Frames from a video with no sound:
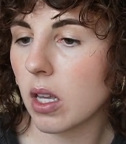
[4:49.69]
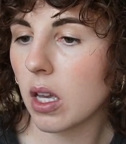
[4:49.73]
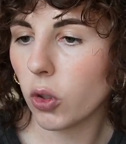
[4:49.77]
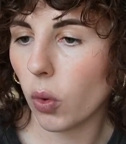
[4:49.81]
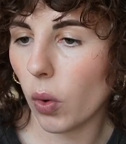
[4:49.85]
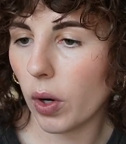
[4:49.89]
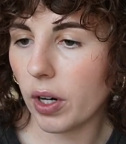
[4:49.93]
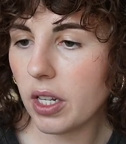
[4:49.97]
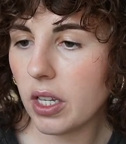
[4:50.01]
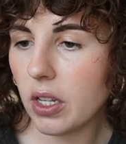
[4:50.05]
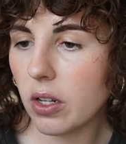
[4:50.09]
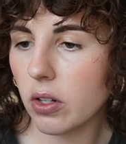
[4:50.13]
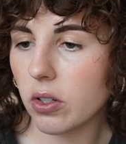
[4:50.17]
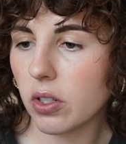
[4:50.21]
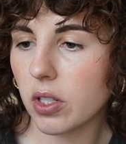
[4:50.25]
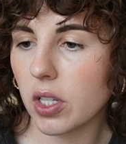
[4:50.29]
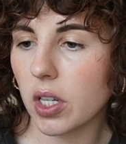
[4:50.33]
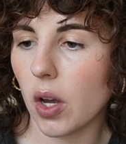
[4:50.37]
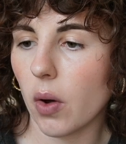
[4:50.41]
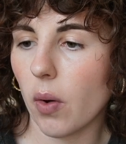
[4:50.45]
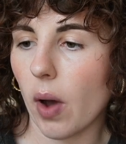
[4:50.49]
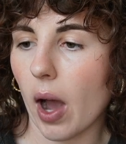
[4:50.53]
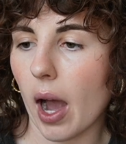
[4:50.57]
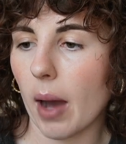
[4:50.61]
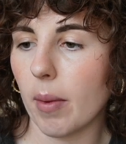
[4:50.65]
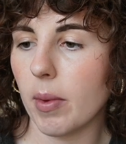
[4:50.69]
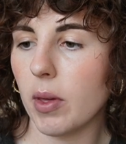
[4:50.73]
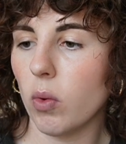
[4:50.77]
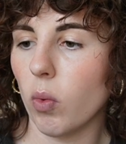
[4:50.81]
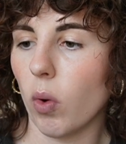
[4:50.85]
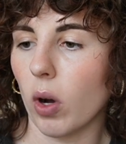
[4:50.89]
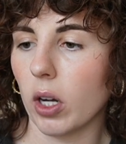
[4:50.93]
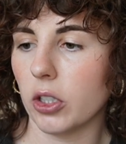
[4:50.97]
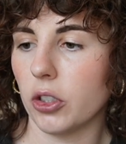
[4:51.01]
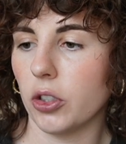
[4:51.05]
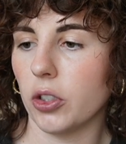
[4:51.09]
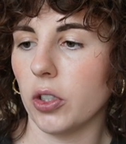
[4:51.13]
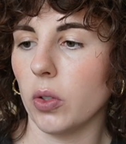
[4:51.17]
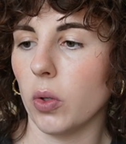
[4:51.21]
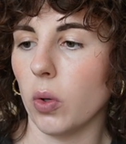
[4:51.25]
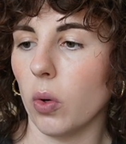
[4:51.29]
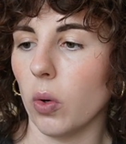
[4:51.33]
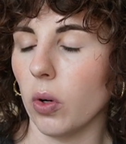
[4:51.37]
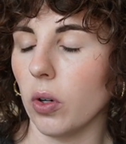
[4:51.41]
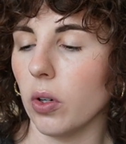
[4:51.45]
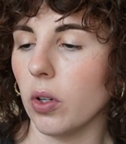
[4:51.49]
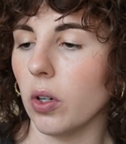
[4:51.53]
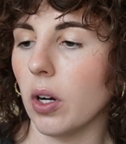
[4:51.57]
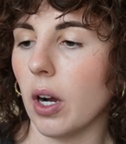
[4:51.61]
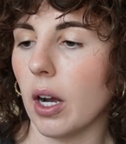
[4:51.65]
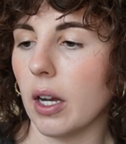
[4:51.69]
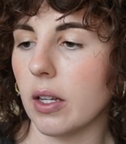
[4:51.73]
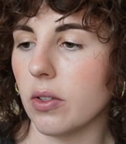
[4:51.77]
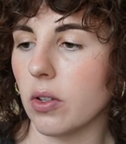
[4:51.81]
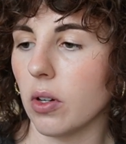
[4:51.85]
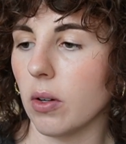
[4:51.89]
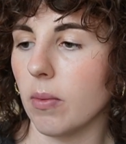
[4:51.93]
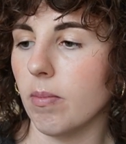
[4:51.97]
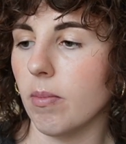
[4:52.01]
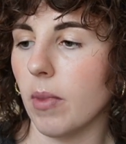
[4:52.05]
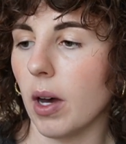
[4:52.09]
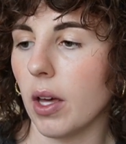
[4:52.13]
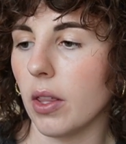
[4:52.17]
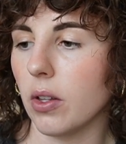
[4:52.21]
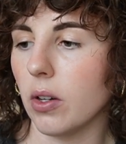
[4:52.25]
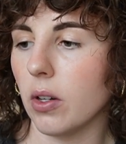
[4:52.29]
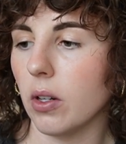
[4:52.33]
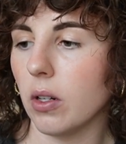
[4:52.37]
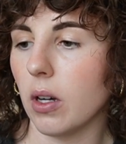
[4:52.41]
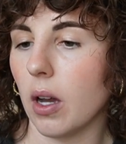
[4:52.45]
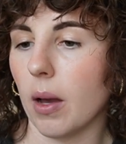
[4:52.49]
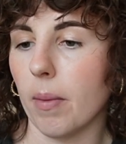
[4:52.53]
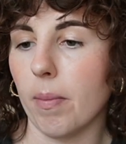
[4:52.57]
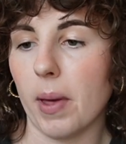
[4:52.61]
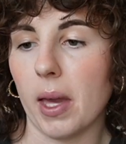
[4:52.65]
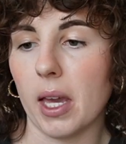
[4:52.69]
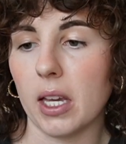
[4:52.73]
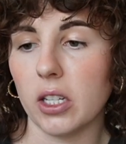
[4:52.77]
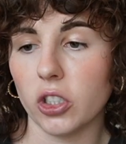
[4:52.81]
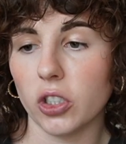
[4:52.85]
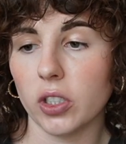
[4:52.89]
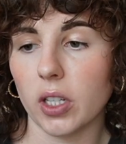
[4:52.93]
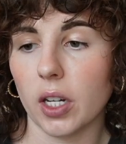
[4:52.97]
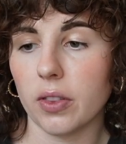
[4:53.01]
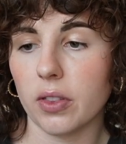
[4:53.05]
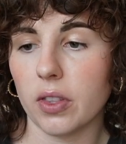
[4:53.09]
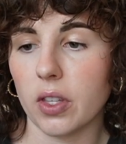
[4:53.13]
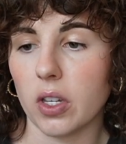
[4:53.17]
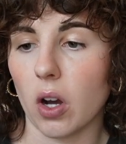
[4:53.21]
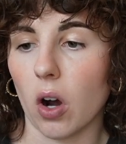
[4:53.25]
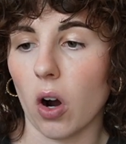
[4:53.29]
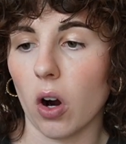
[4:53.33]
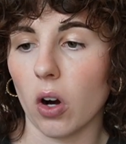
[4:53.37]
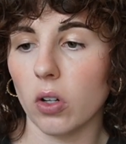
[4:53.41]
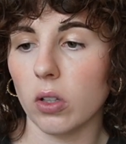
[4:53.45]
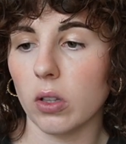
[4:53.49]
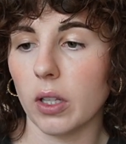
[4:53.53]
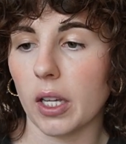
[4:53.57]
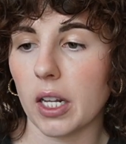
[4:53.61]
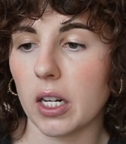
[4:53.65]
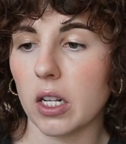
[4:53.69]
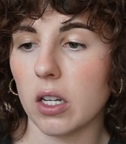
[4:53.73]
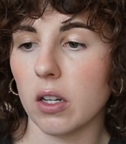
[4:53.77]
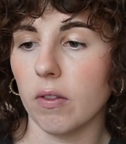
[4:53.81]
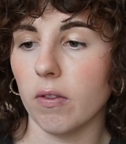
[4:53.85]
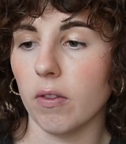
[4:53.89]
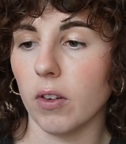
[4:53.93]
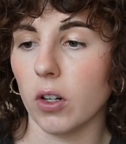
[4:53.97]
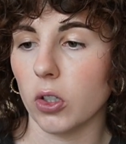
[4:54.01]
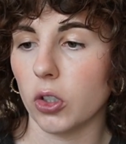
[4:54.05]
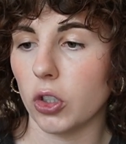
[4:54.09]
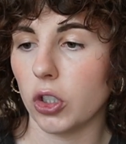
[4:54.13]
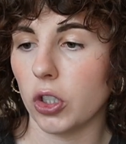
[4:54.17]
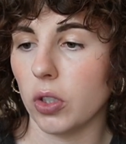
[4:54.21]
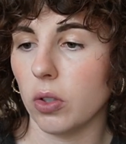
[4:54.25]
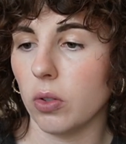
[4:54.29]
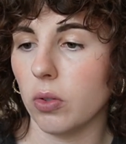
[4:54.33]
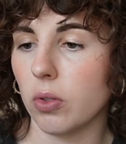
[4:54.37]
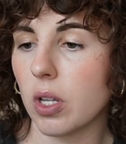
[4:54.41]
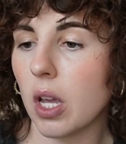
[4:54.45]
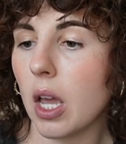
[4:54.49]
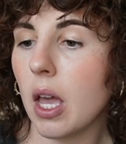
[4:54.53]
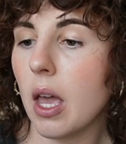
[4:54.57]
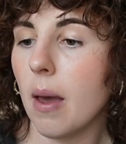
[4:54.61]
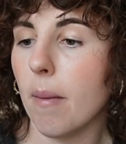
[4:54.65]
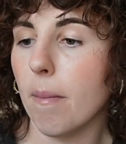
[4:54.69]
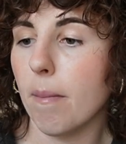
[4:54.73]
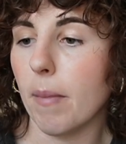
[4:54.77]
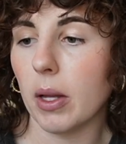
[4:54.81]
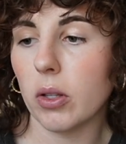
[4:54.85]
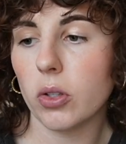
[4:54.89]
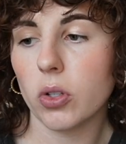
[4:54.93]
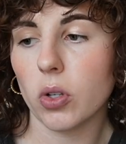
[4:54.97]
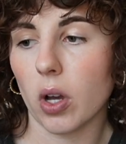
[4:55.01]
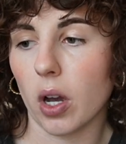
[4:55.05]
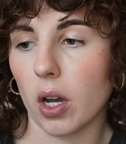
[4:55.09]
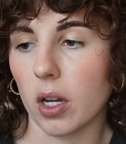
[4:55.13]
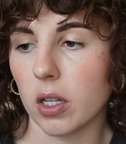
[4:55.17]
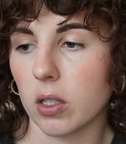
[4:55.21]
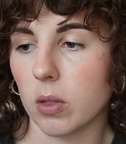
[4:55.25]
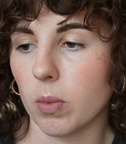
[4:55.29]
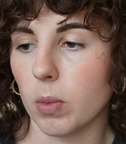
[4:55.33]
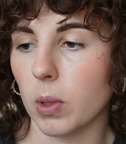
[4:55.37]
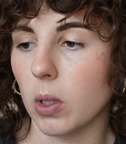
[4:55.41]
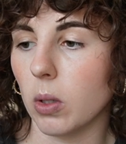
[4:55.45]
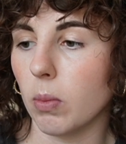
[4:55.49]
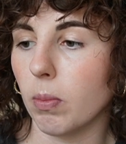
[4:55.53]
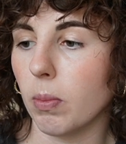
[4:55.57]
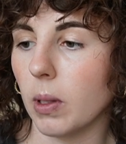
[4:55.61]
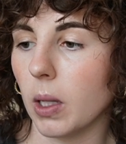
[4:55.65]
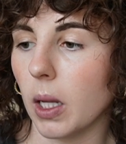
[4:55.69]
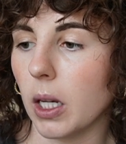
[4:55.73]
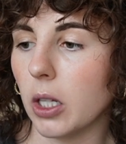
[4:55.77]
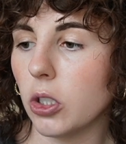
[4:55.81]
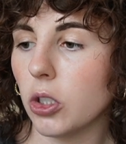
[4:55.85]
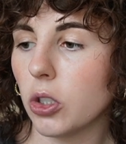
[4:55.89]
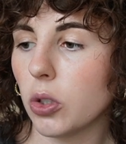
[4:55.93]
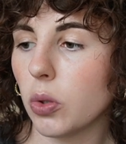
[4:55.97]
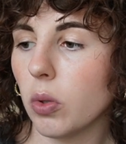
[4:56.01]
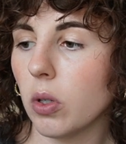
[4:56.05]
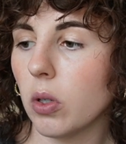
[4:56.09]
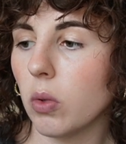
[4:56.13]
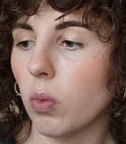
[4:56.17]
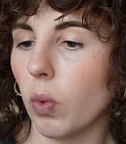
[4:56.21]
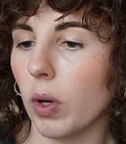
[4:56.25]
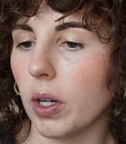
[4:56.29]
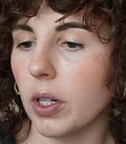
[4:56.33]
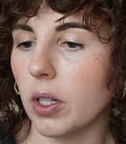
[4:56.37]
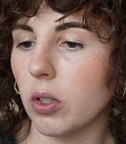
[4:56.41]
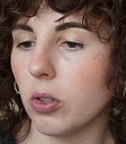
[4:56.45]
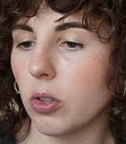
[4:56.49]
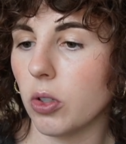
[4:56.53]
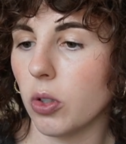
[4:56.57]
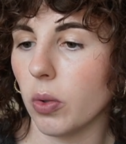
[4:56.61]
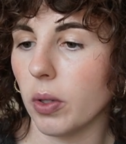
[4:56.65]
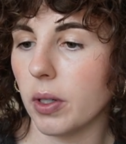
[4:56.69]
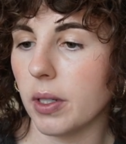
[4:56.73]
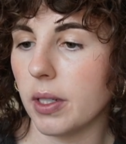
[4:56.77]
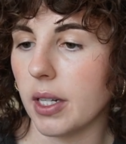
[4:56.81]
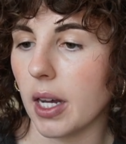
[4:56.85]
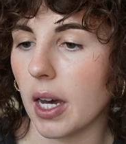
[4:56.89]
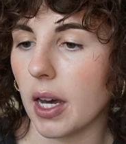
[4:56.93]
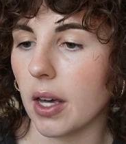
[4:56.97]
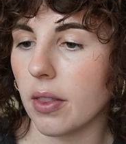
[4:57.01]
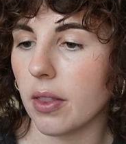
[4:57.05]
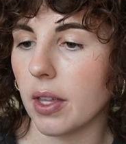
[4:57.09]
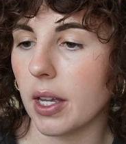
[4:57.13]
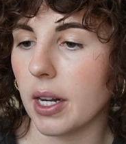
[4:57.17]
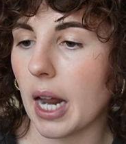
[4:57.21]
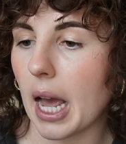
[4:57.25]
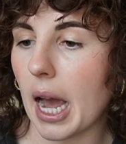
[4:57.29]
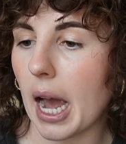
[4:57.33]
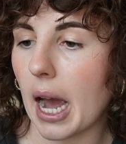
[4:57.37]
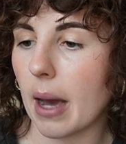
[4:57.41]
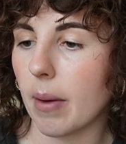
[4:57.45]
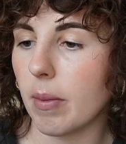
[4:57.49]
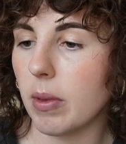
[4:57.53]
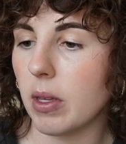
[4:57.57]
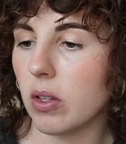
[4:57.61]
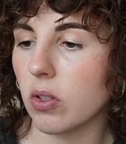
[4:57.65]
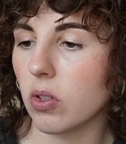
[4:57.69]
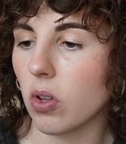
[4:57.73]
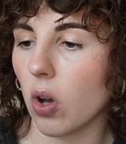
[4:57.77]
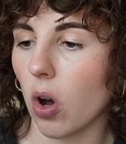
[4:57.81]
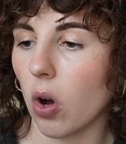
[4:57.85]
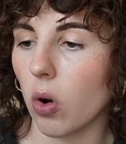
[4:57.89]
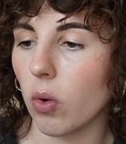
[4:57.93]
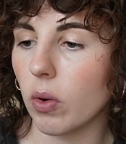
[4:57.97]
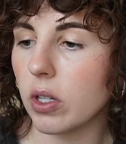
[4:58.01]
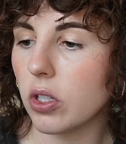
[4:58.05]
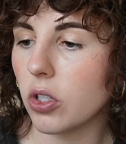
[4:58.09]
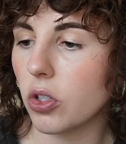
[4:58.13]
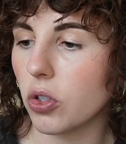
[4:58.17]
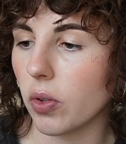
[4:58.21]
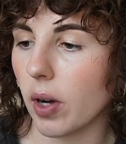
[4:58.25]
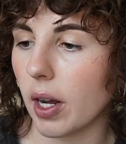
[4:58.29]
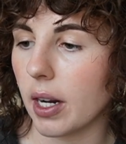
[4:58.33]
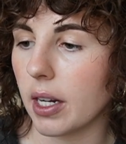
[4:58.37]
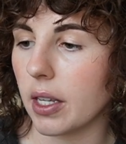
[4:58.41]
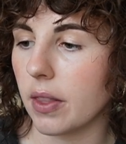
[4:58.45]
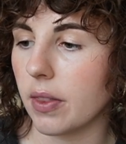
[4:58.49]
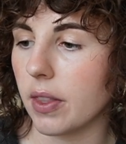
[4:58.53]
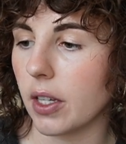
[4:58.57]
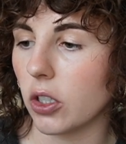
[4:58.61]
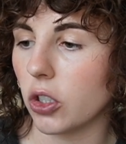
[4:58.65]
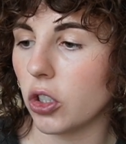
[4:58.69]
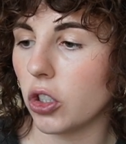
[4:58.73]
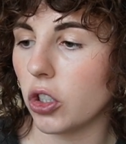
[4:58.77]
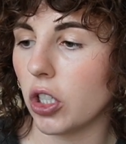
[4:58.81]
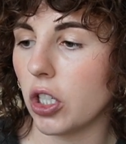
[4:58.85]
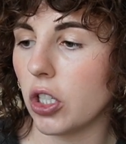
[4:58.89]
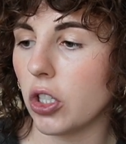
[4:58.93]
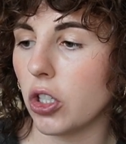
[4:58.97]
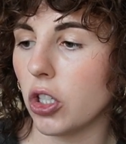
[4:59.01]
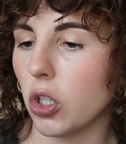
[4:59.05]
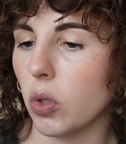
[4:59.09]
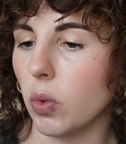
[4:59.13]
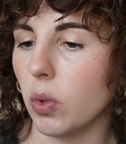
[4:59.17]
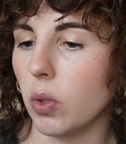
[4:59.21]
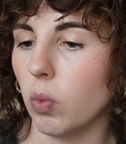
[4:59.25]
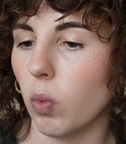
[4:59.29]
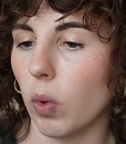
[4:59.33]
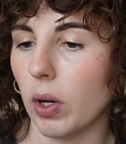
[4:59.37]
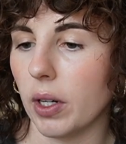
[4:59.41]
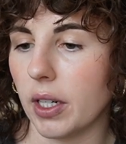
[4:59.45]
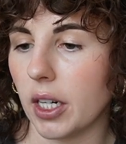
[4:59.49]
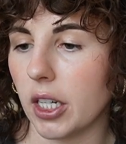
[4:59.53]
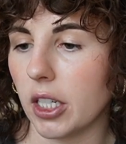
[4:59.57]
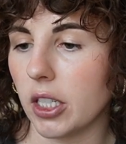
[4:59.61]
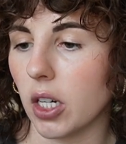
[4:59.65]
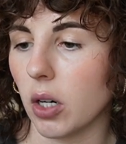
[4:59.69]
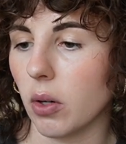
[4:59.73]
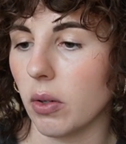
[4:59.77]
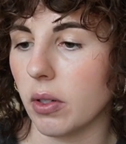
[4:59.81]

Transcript: 20 years ago, Abby Abby watched in horror as her mother, a patient at the Our Lady of Virtue's mental hospital, plunged through a window to her death, and Abby has always dreaded that she too would one day go